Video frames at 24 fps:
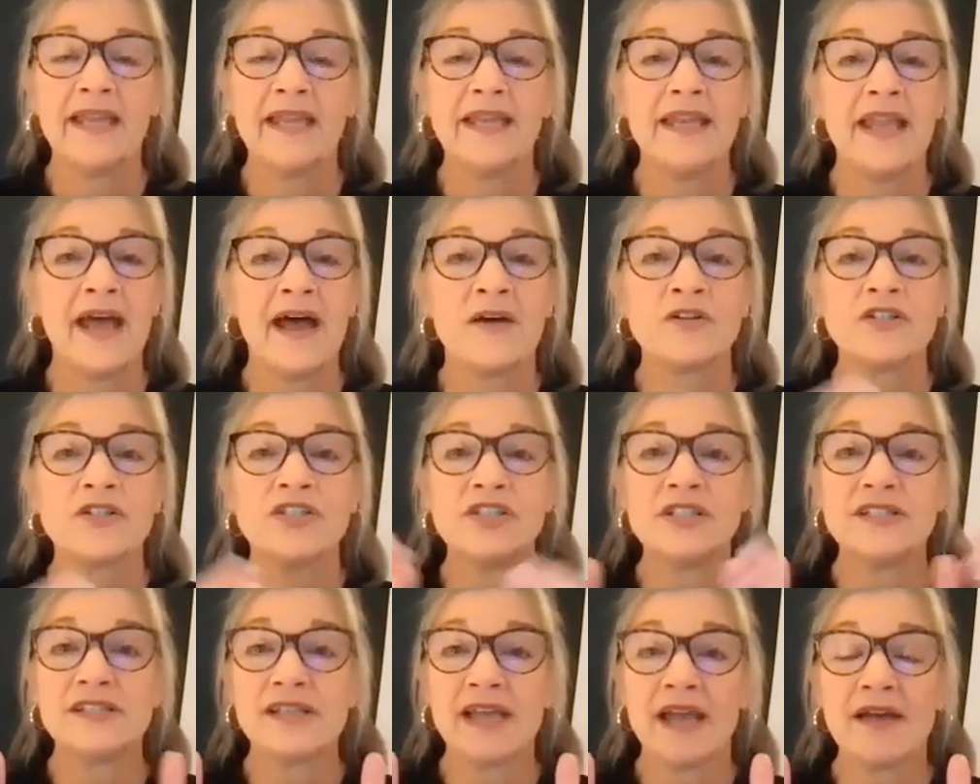And now
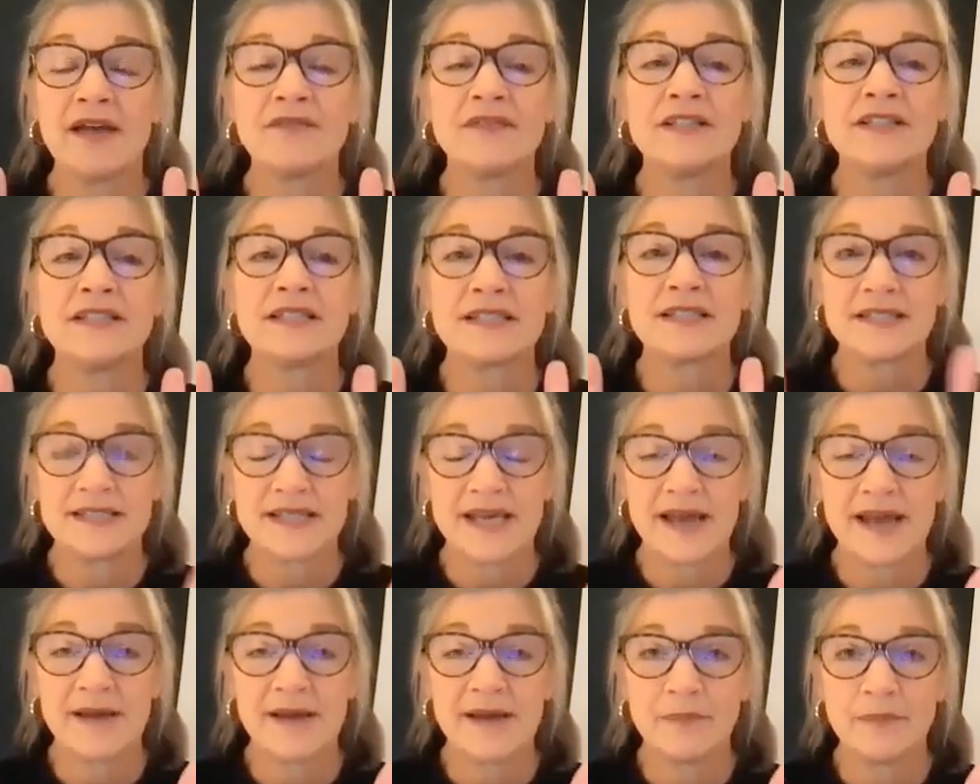she's having to
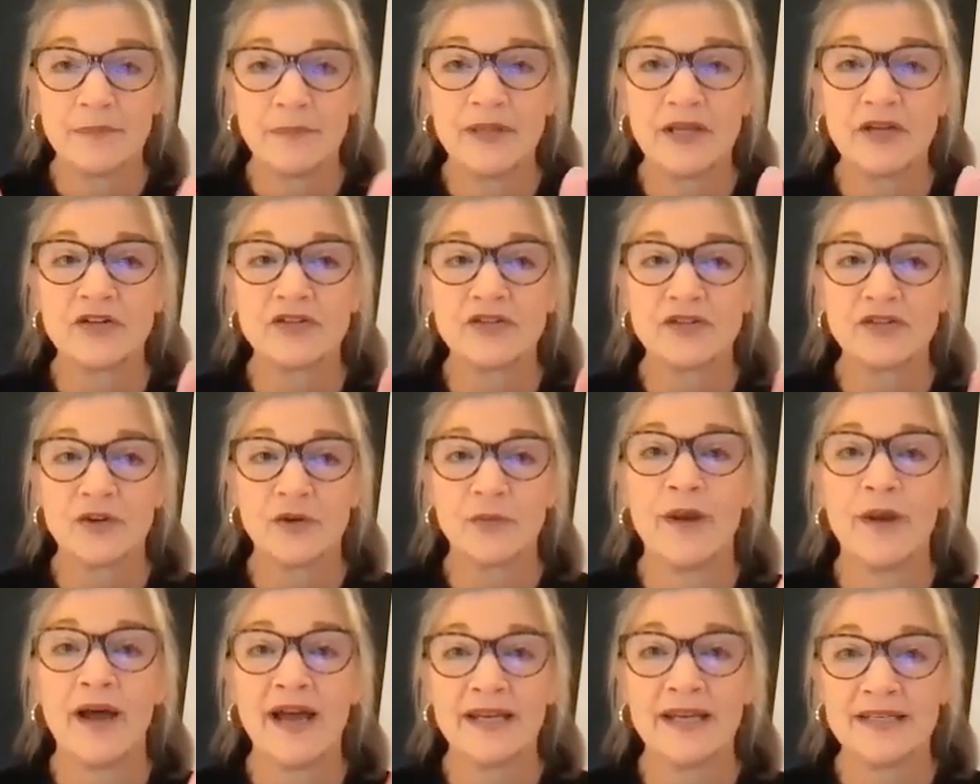stop because
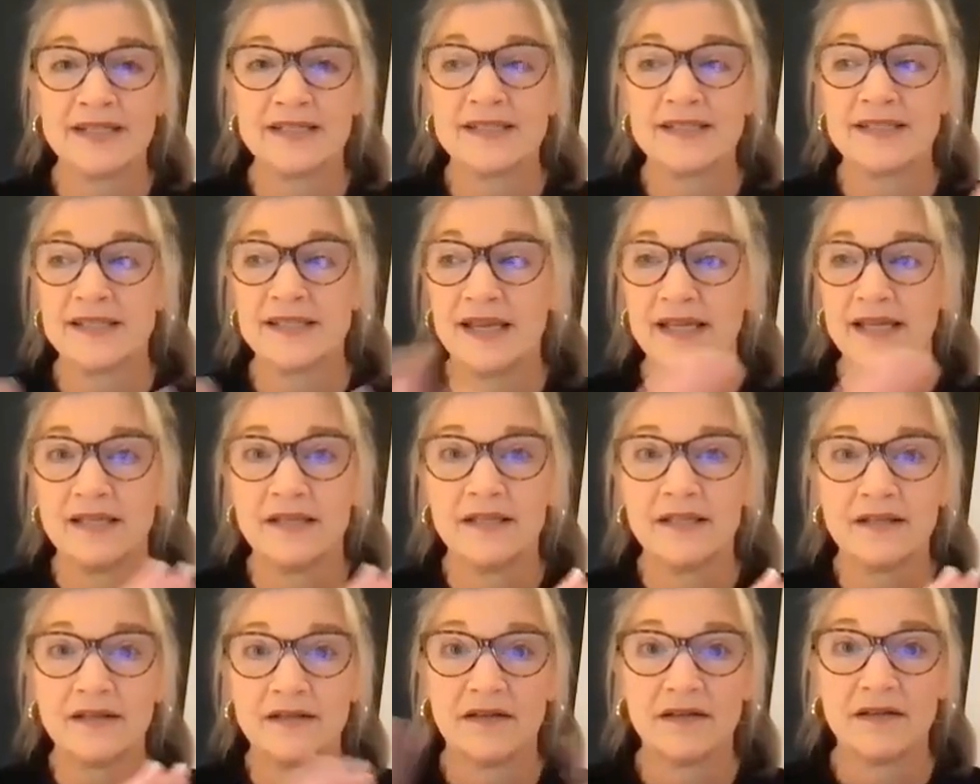her body
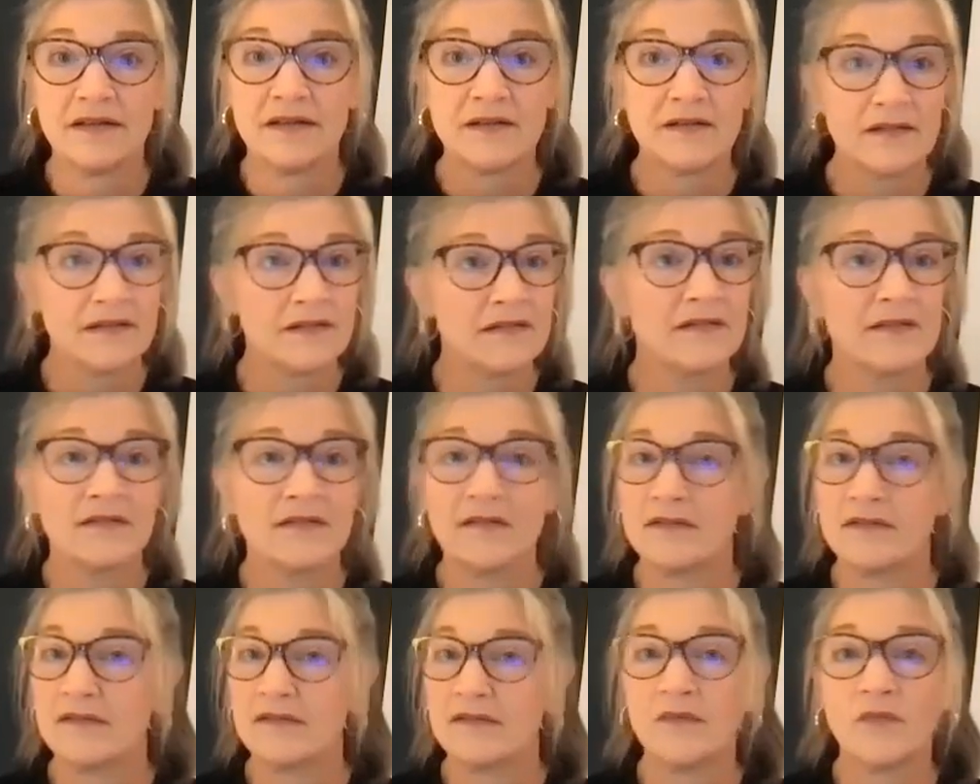said,
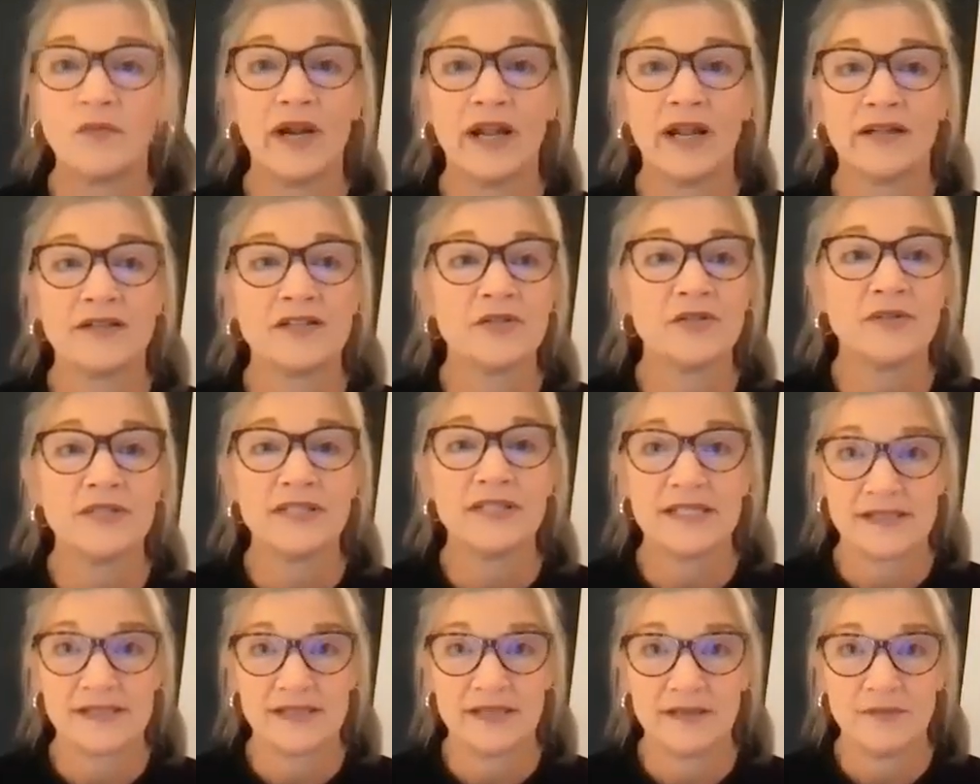we're not
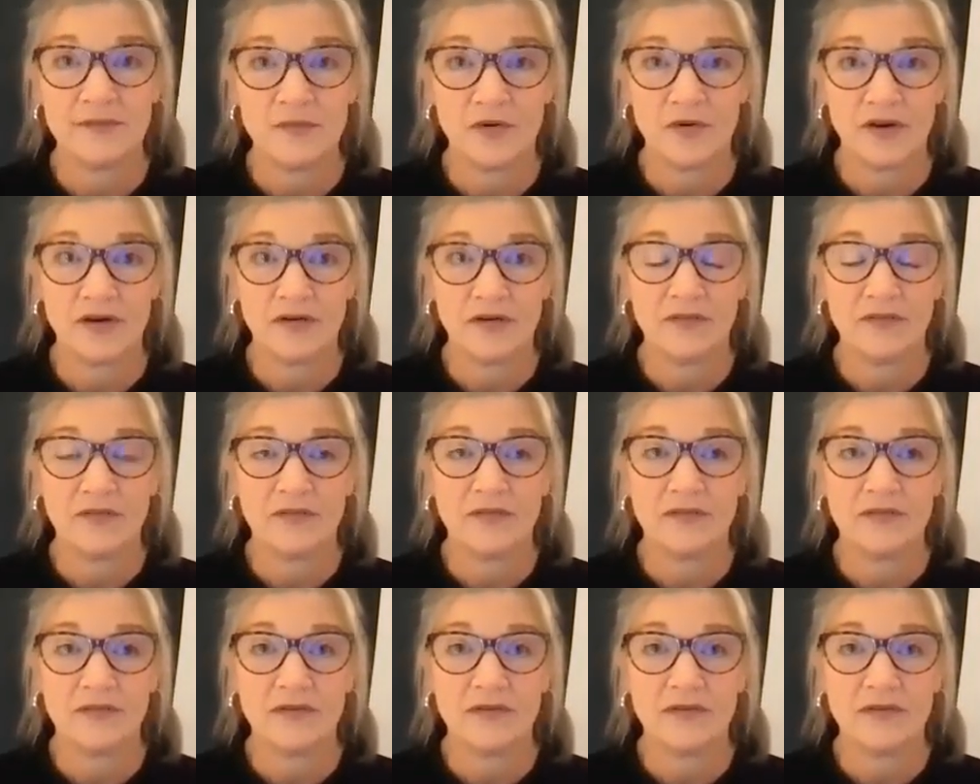doing this anymore.